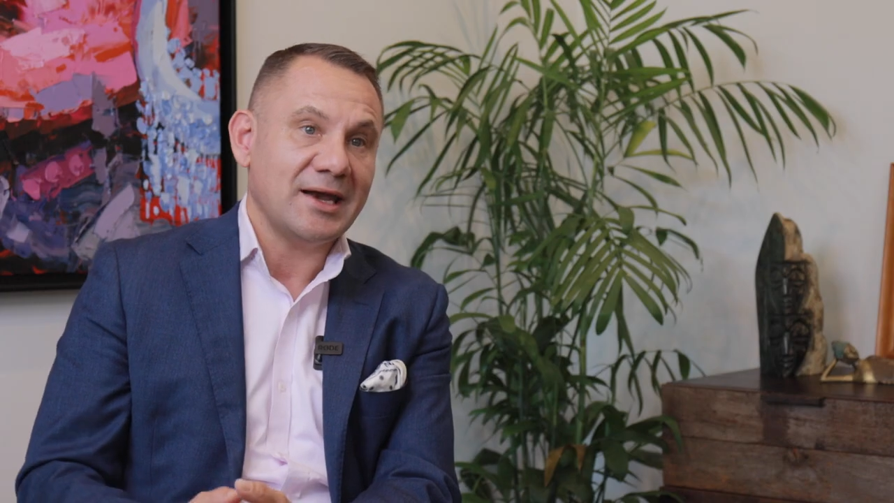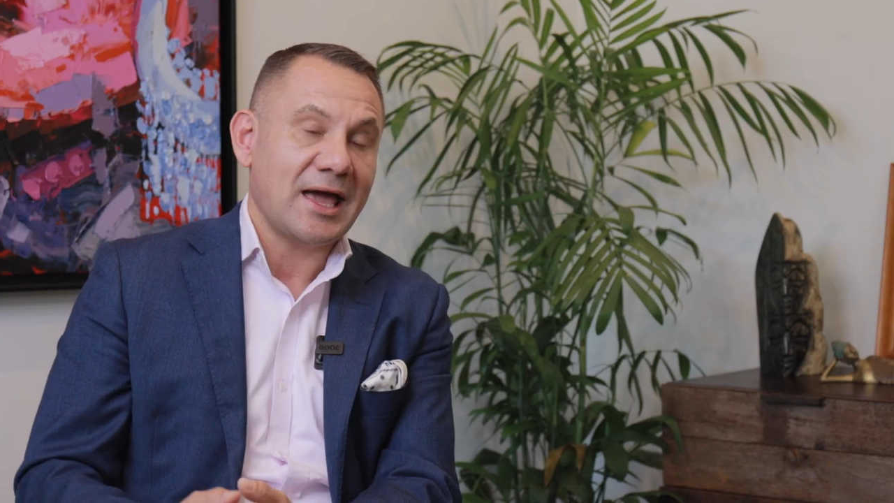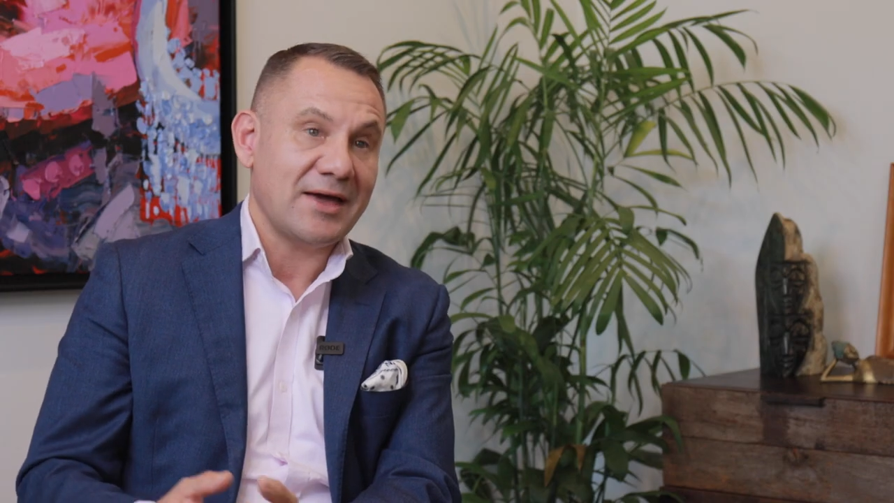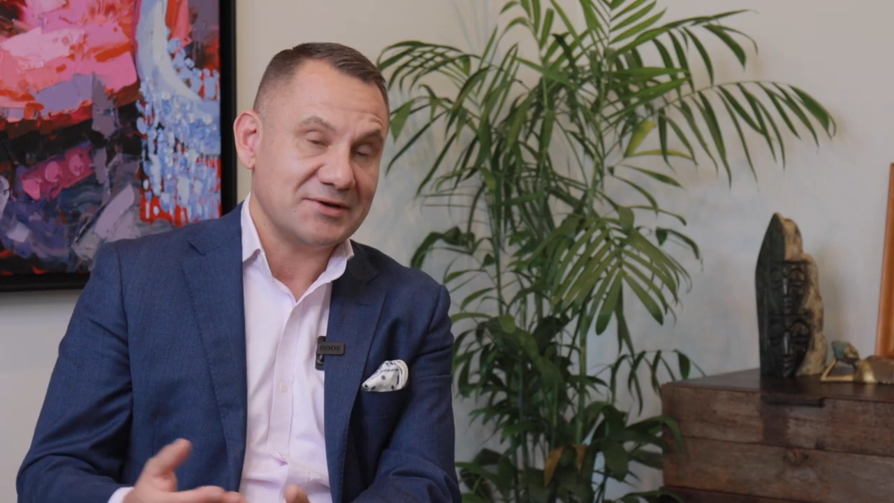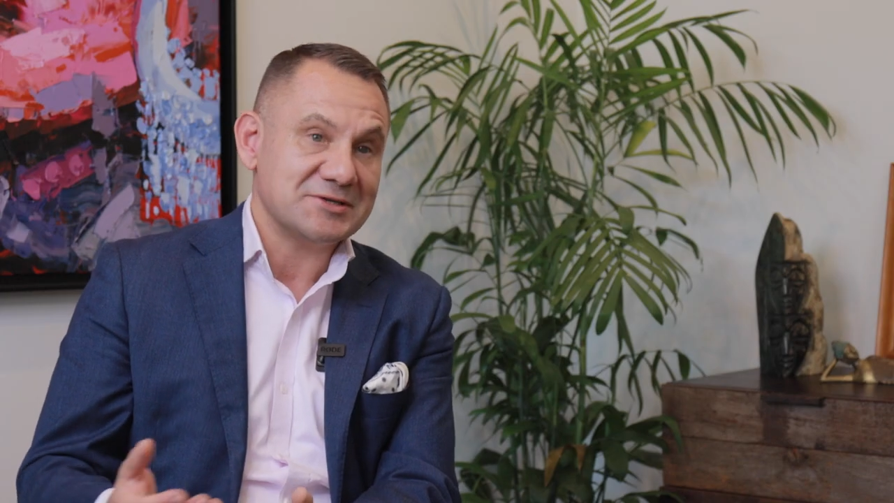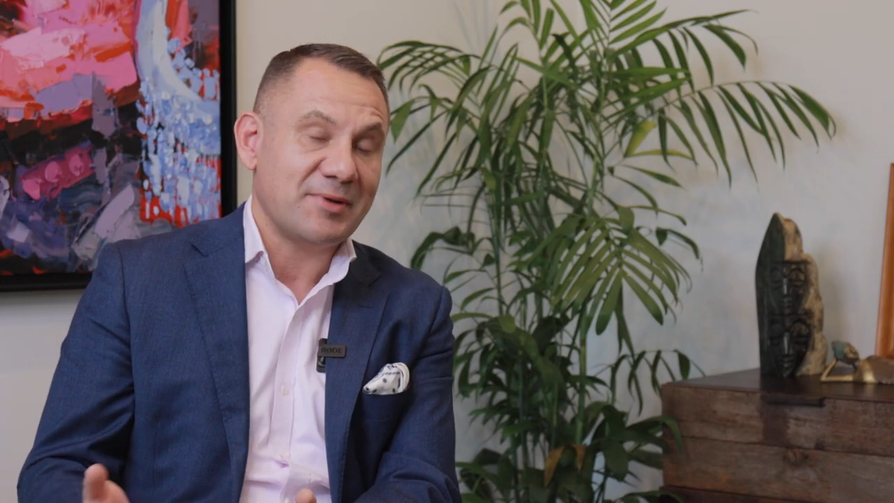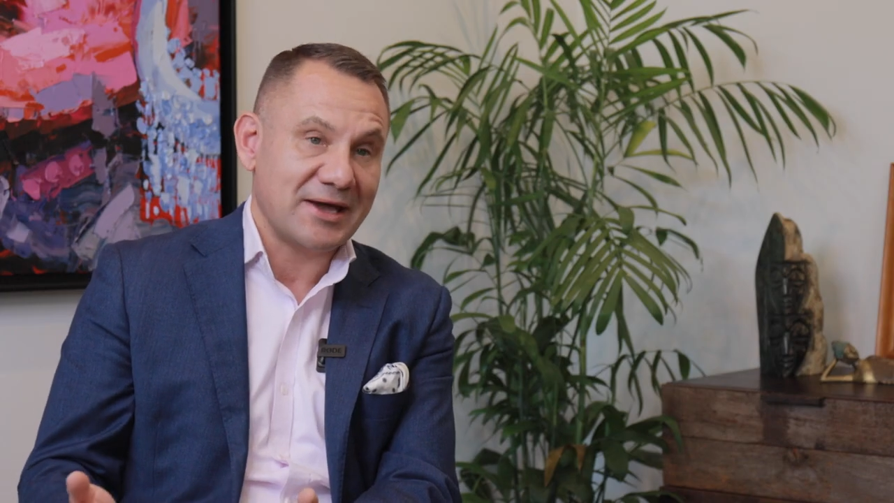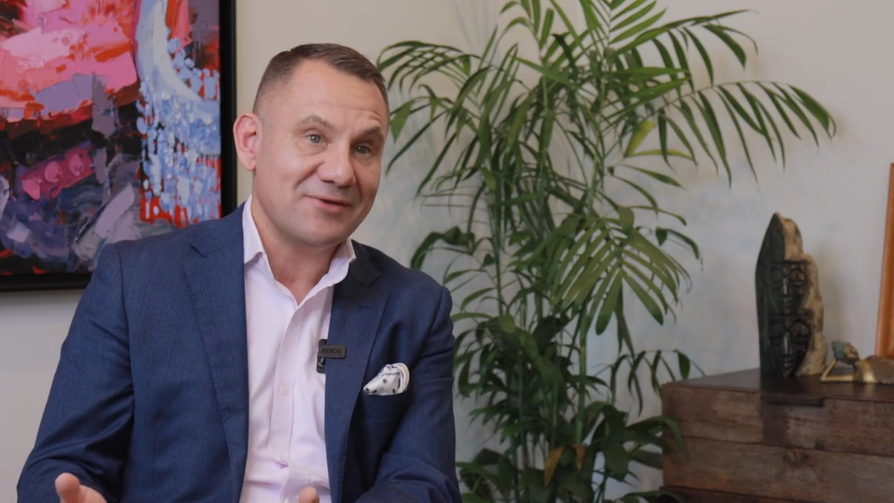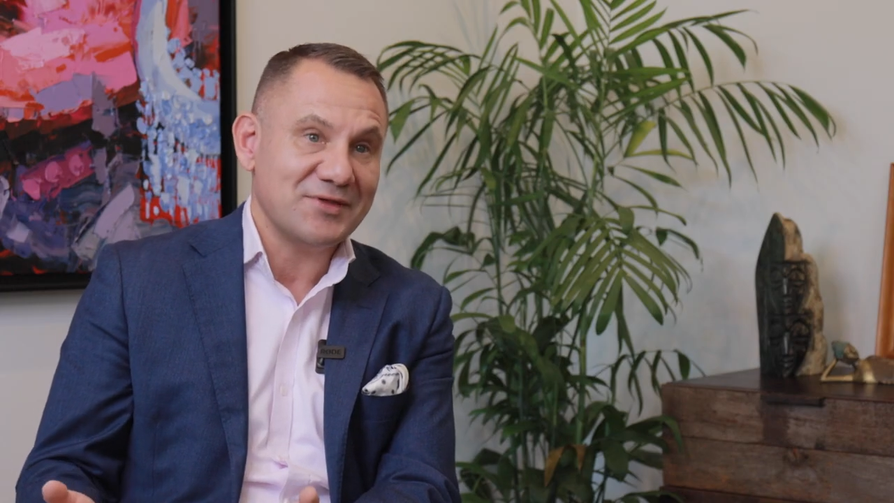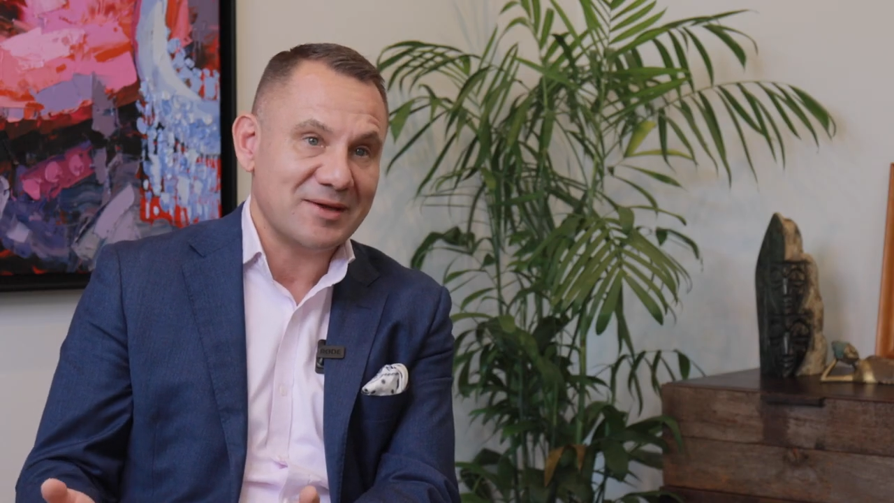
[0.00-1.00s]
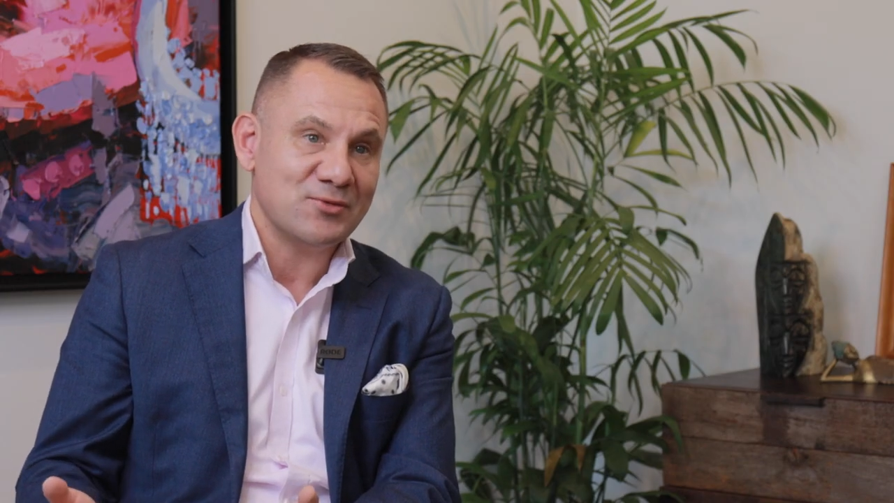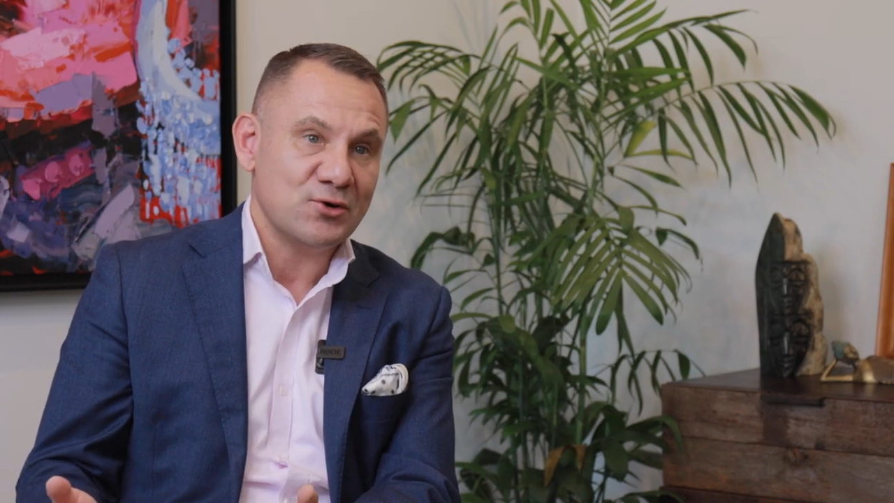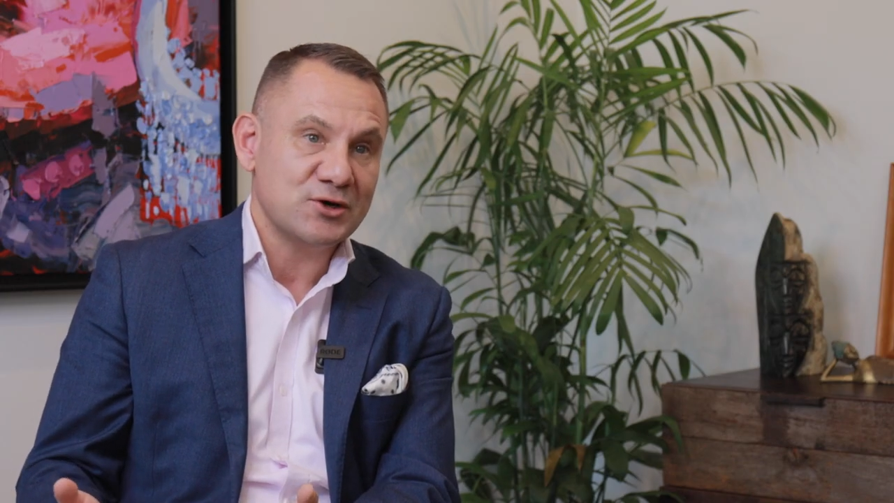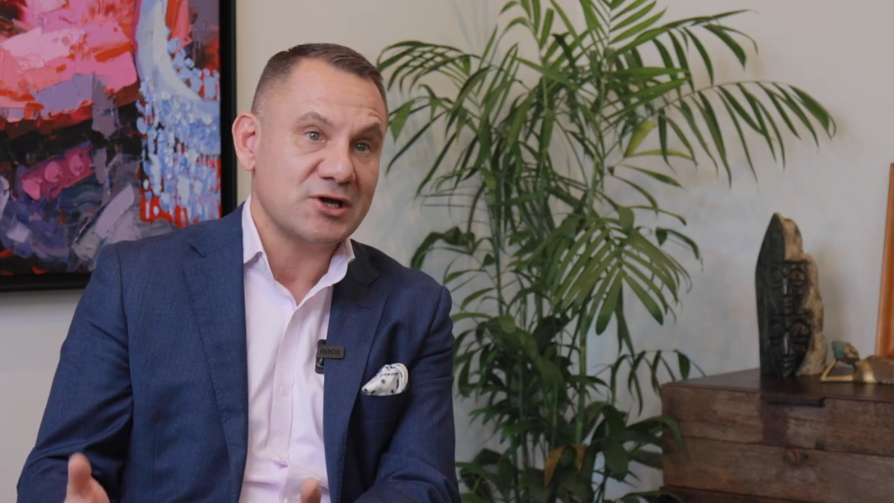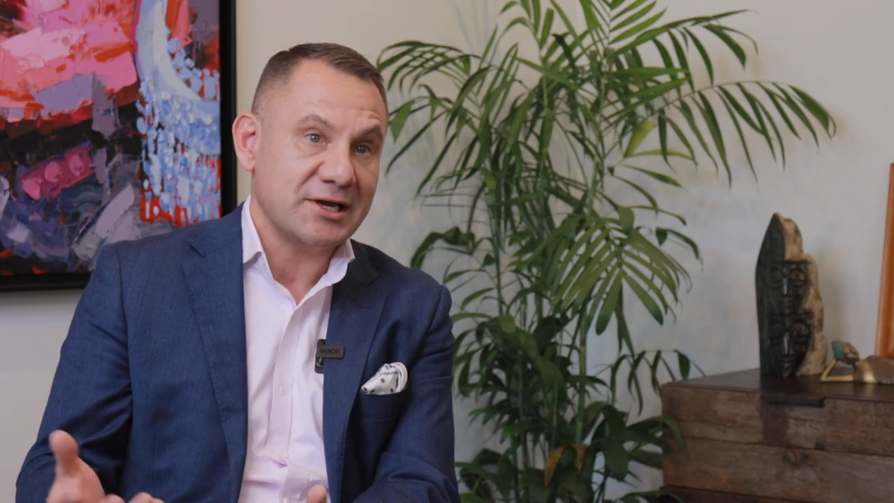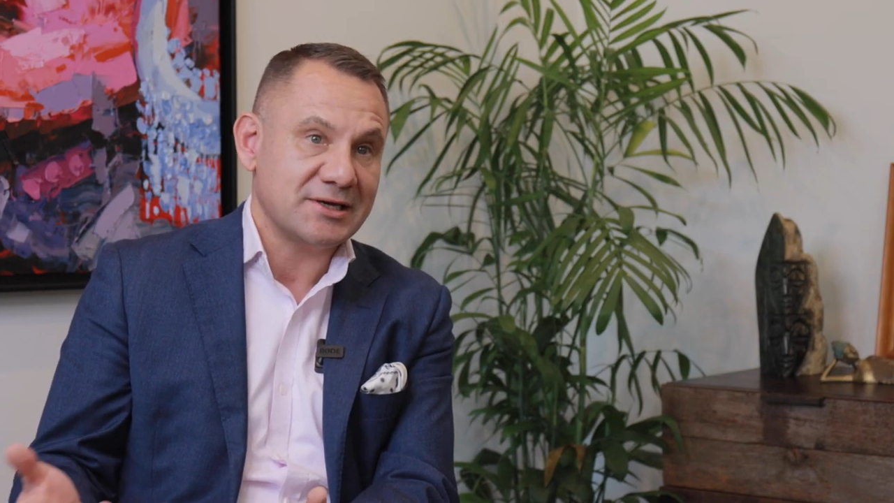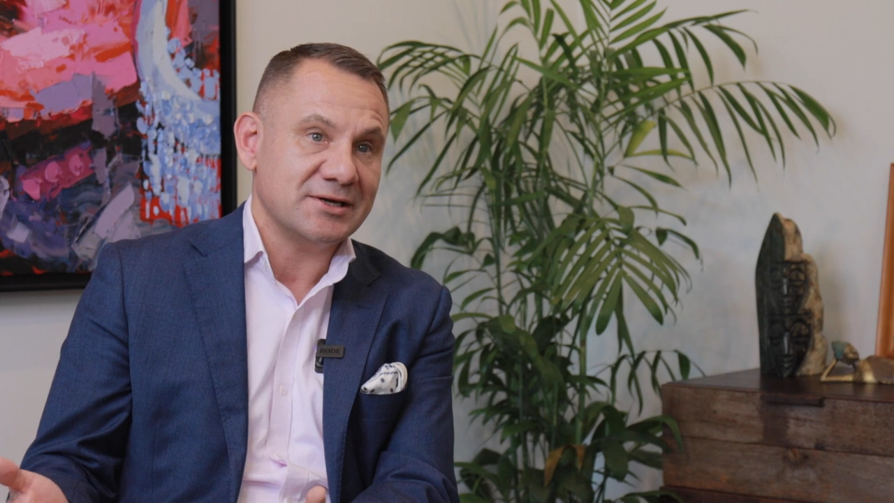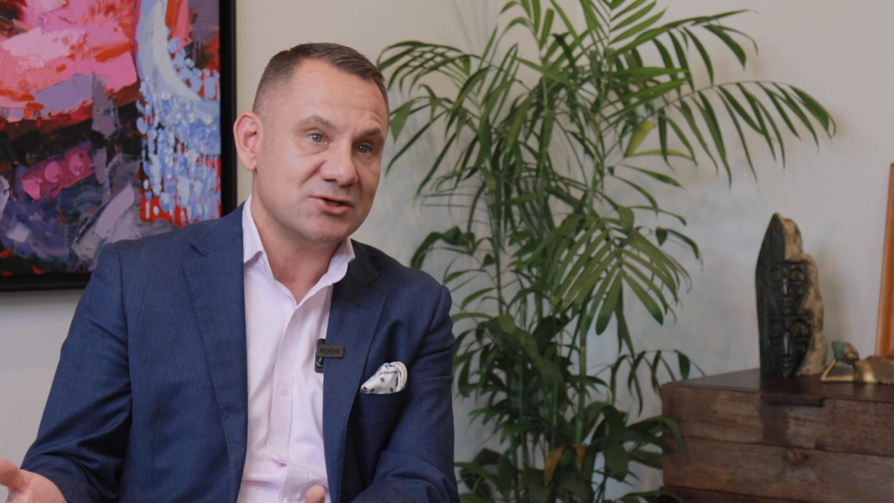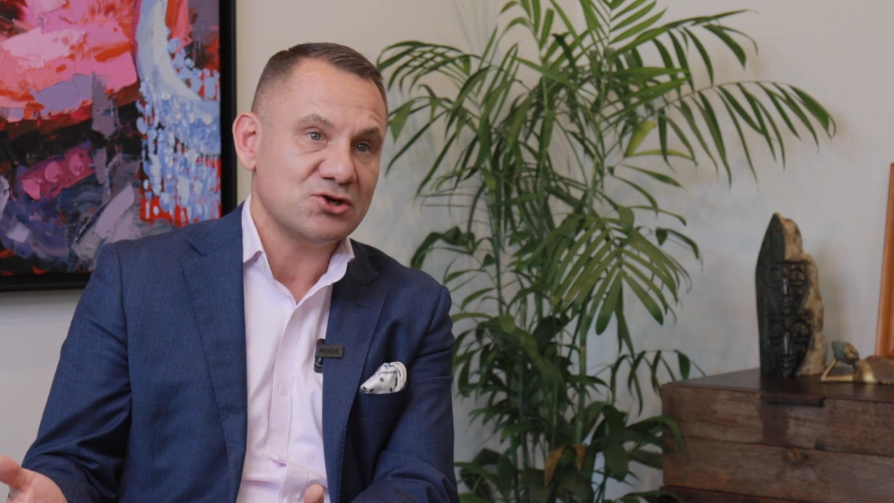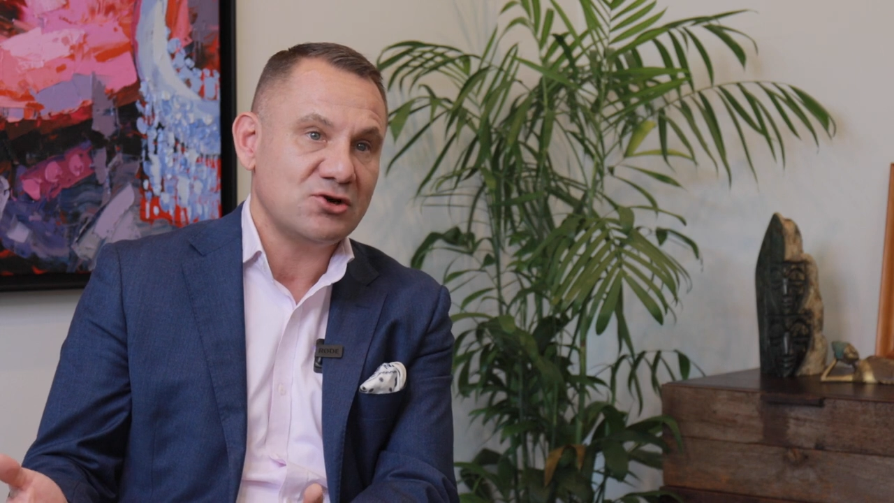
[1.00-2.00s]
and having to pay for that mortgage, I had to
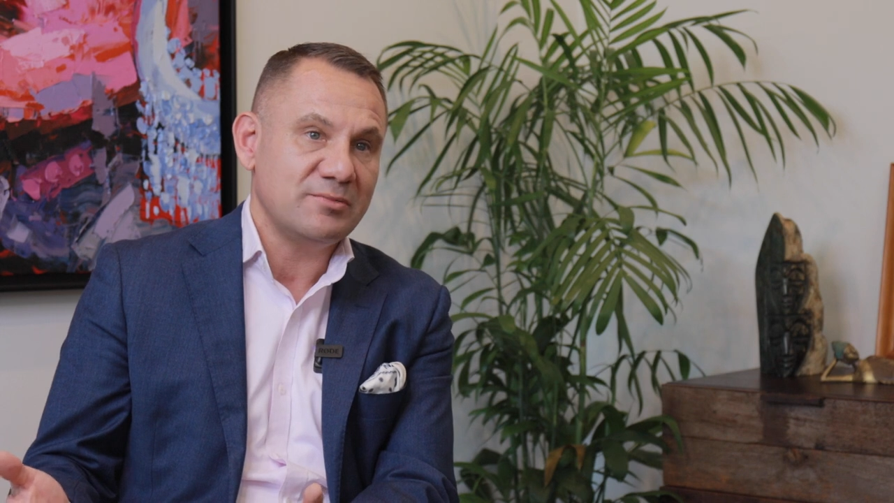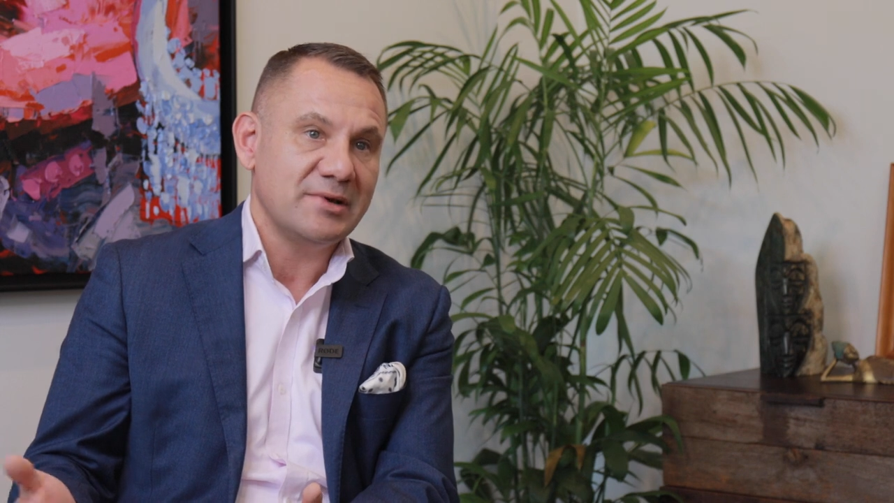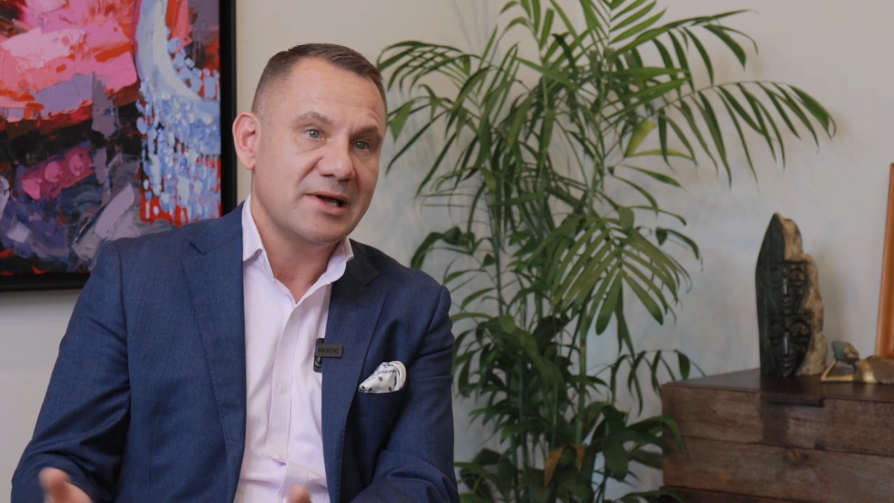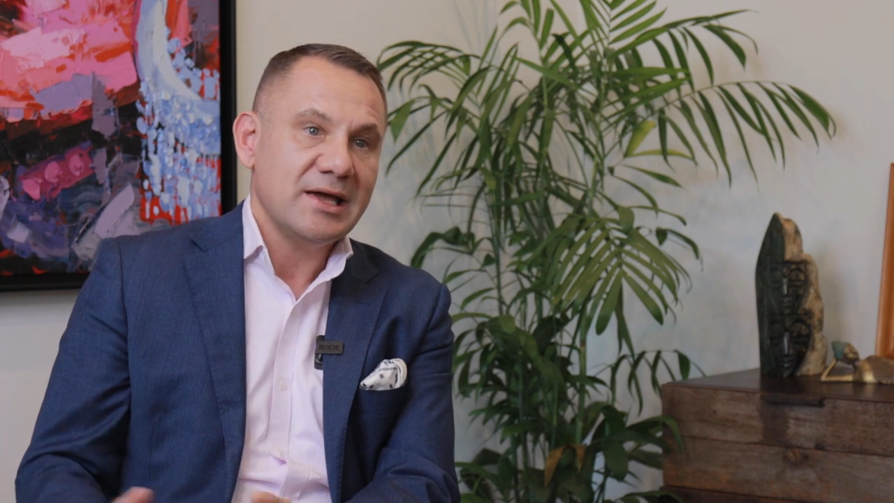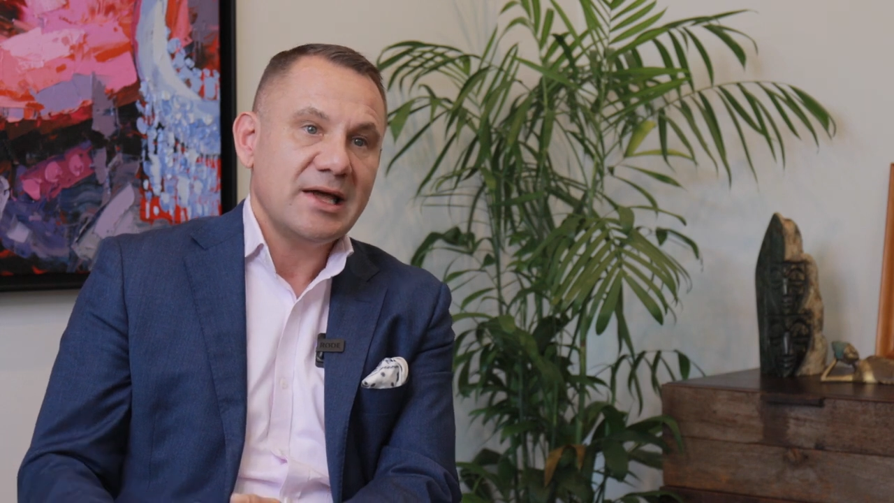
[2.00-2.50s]
get a job,